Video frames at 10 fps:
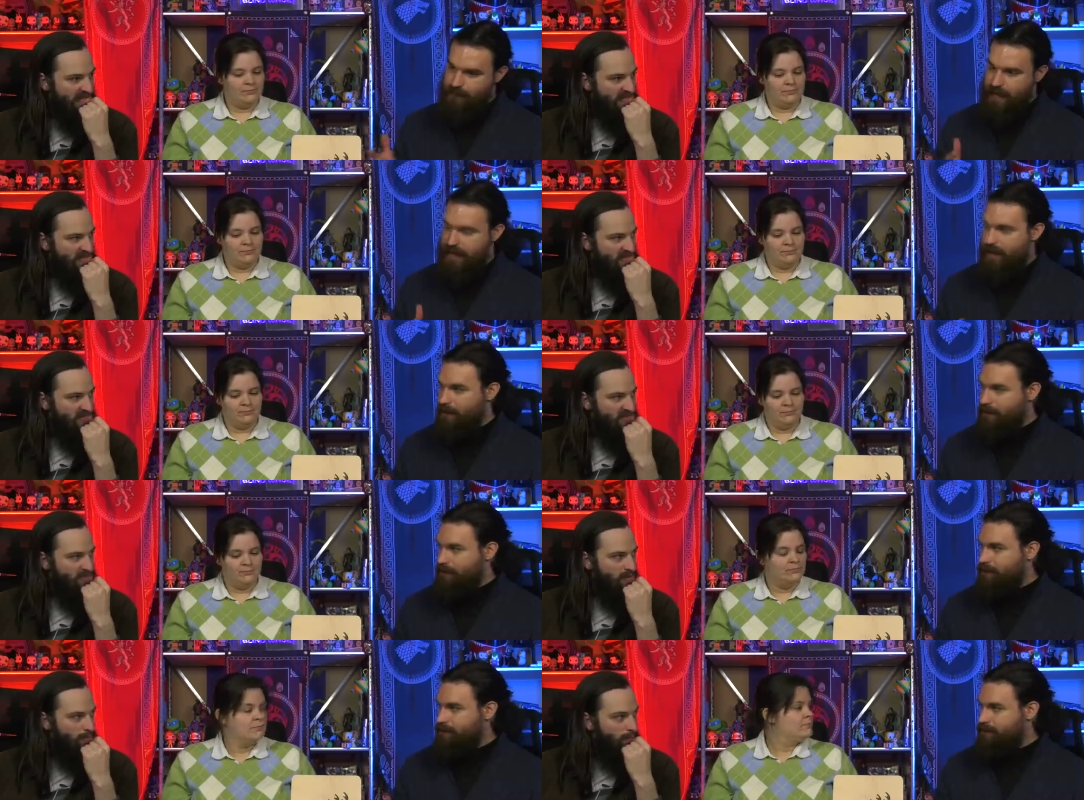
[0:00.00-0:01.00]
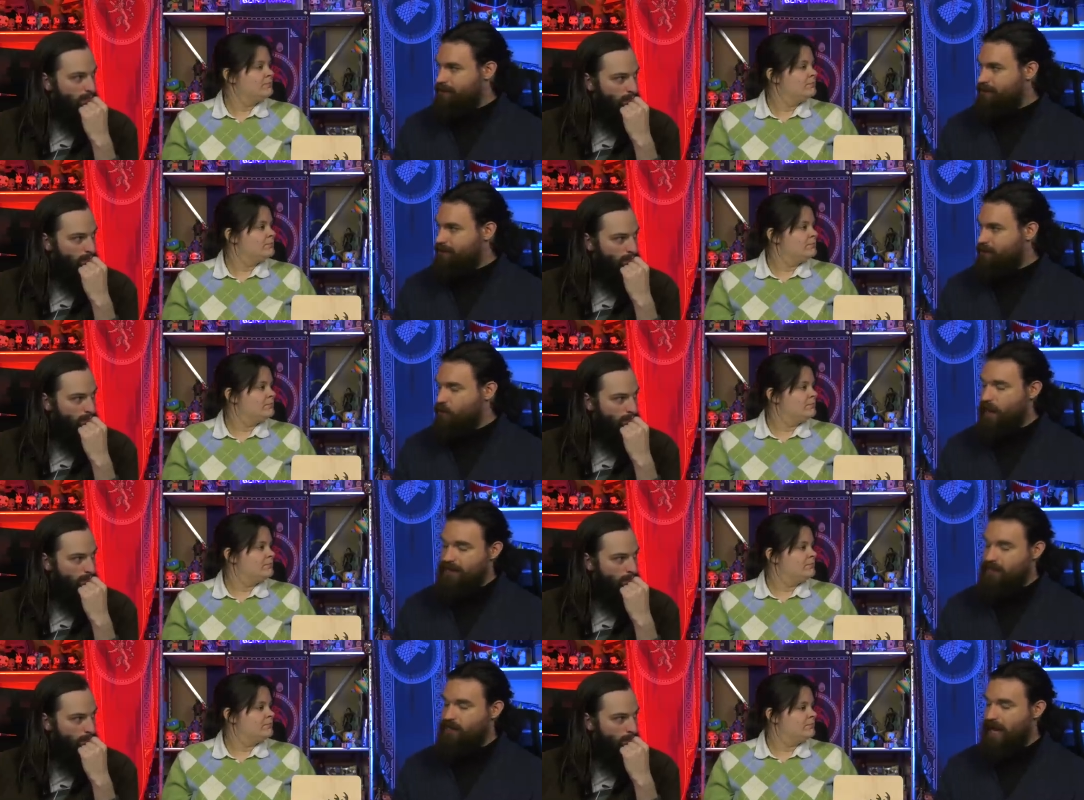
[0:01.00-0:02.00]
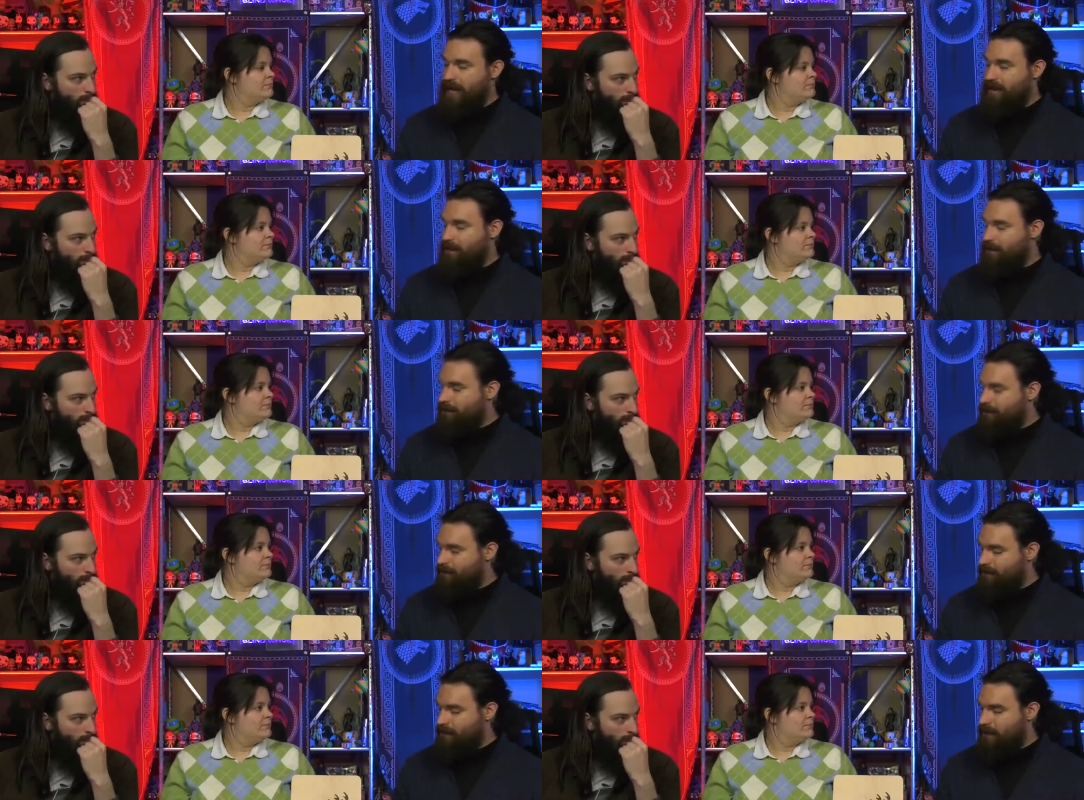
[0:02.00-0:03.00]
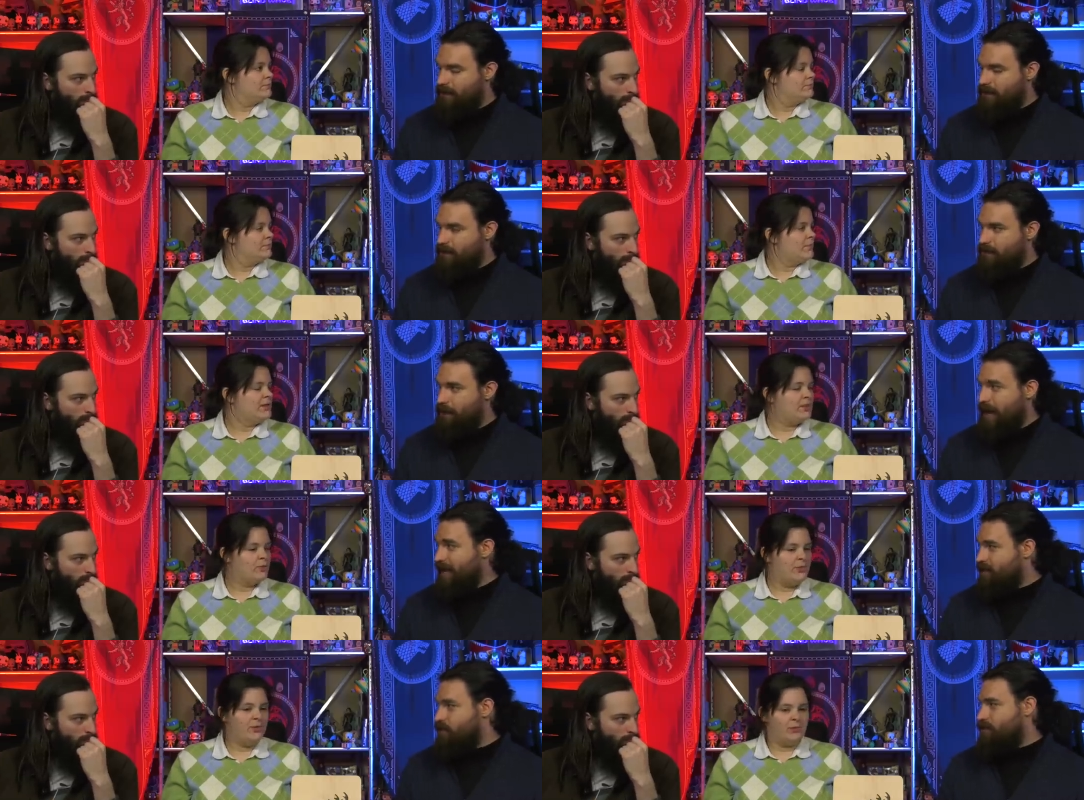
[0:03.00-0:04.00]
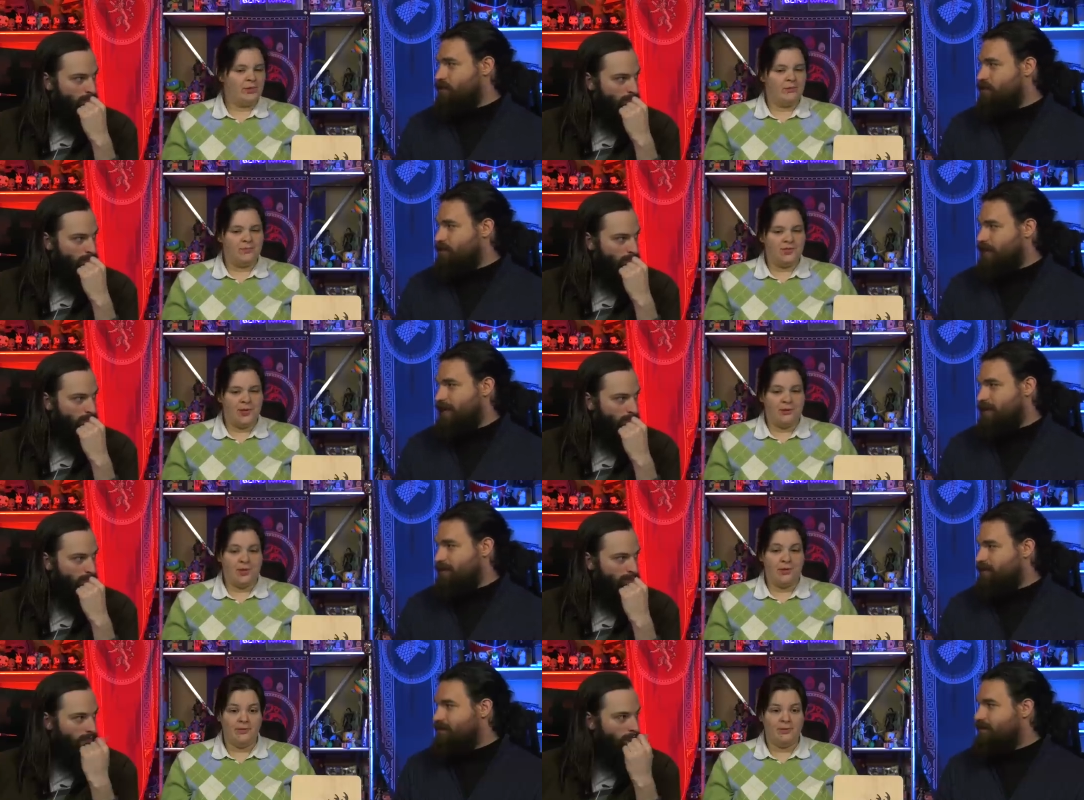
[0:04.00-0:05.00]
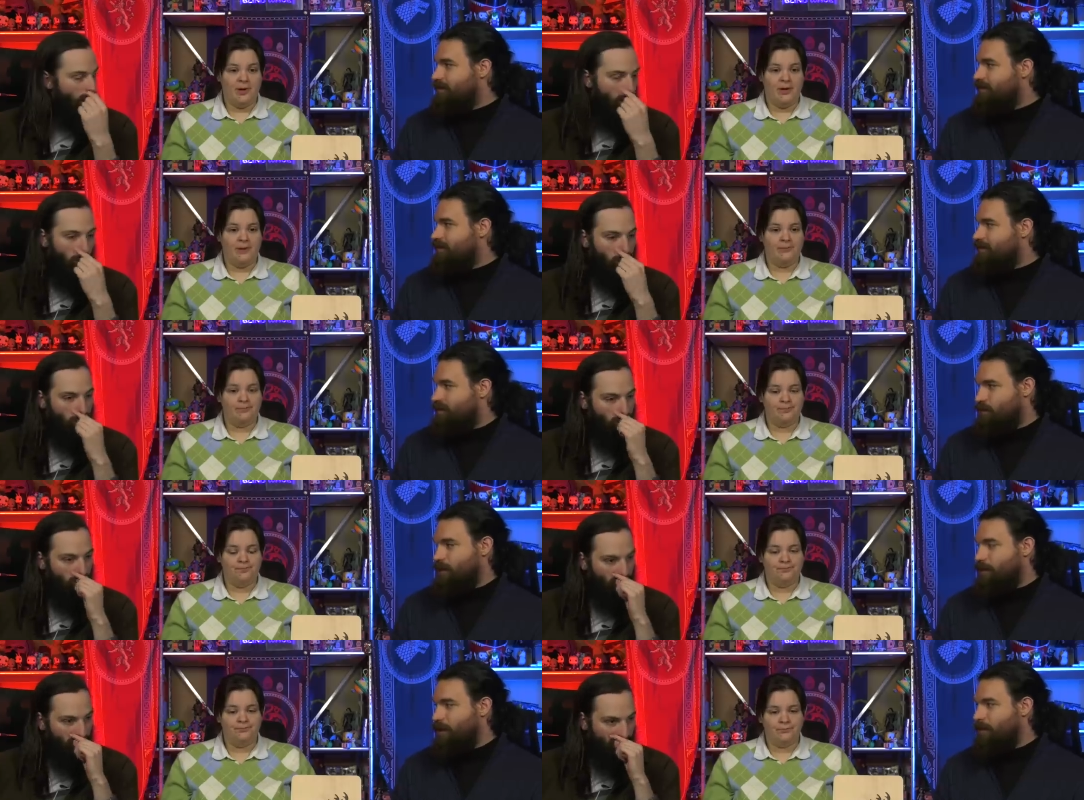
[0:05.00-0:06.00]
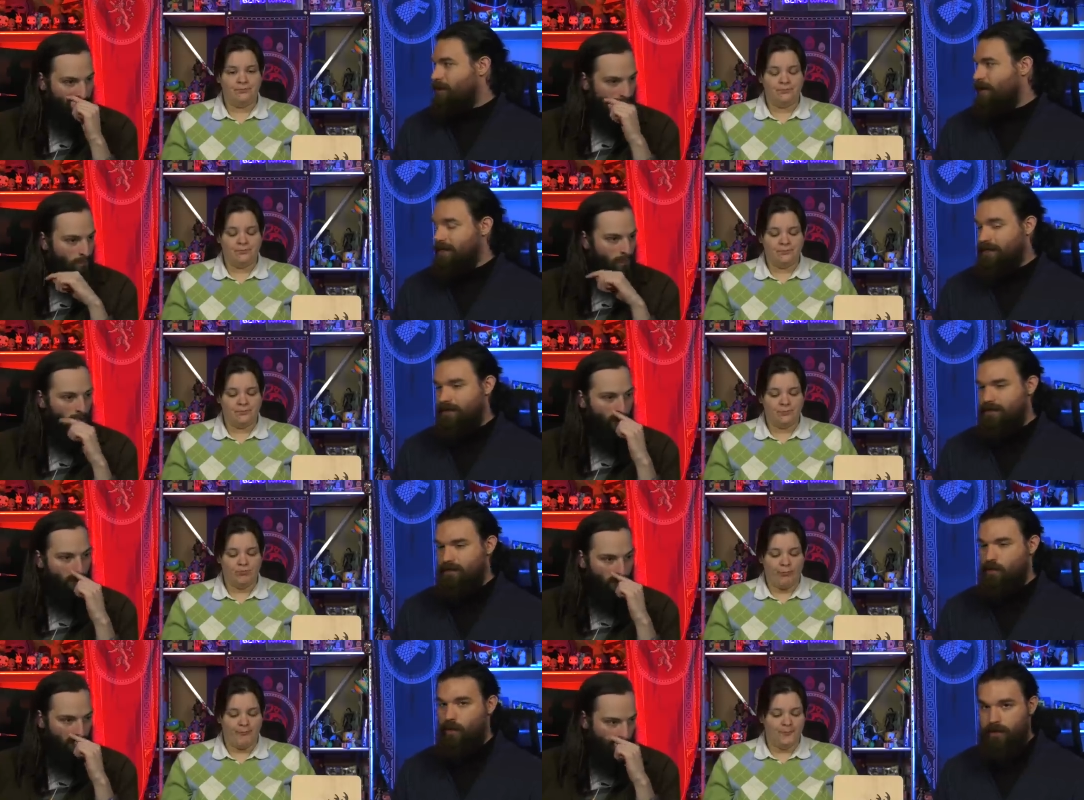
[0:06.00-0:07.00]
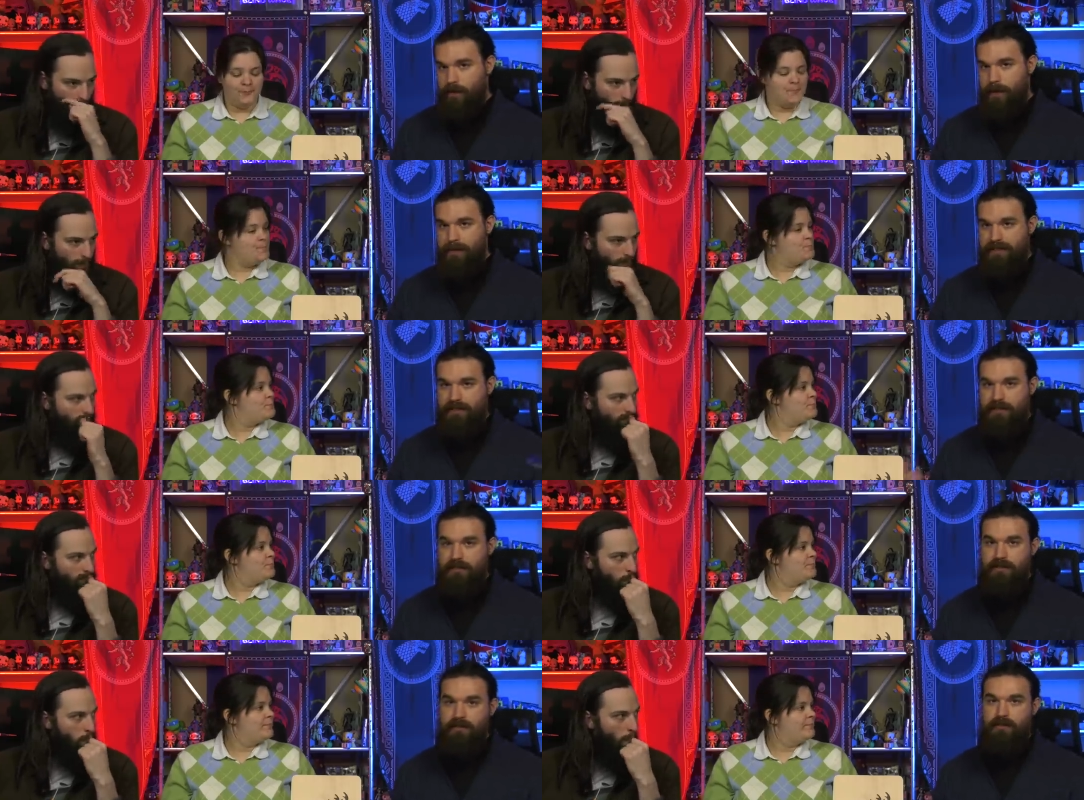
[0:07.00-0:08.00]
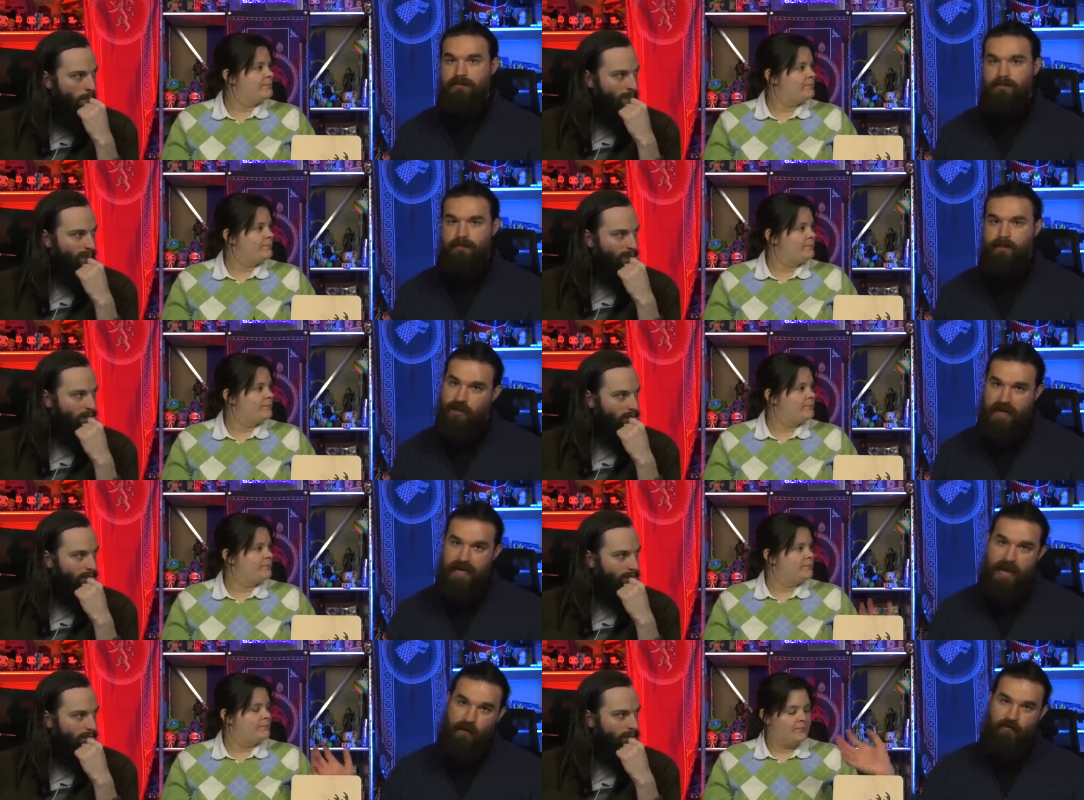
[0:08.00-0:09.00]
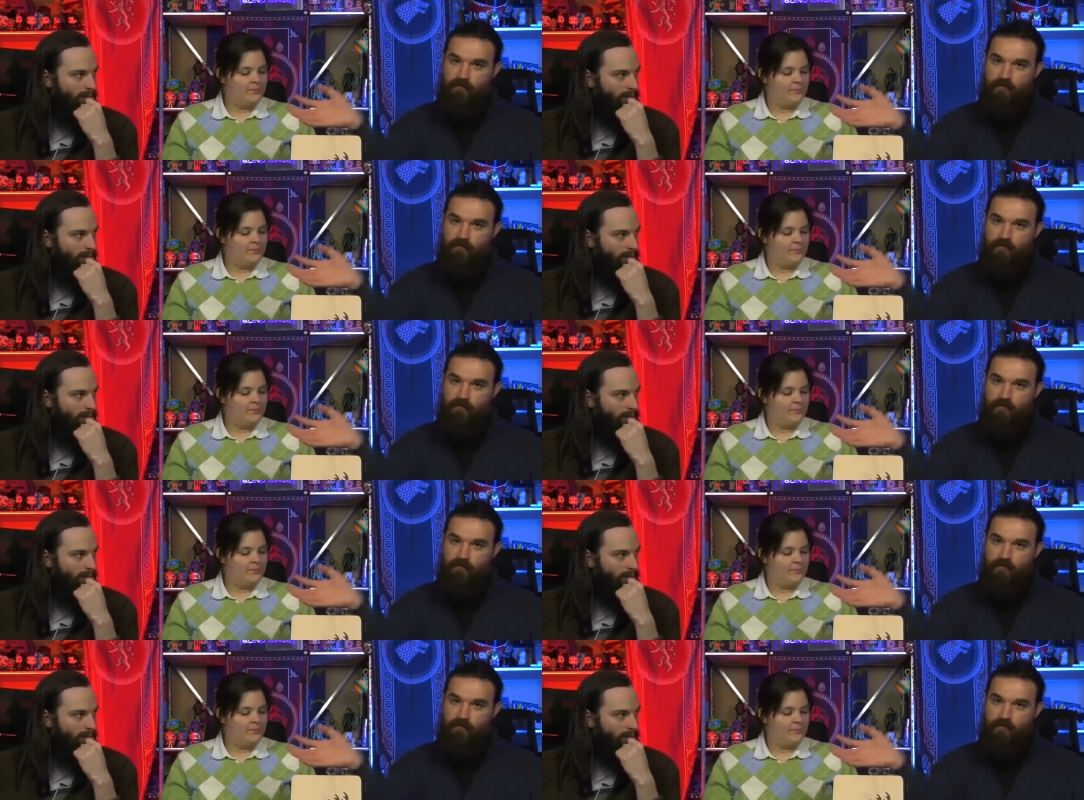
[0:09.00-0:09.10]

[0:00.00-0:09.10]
Speaker 1: a um, Craster had a
Speaker 2: an pact. agreement with them, so yeah. they were close by.
Speaker 1: So they probably like Where are the babies? You're dead now.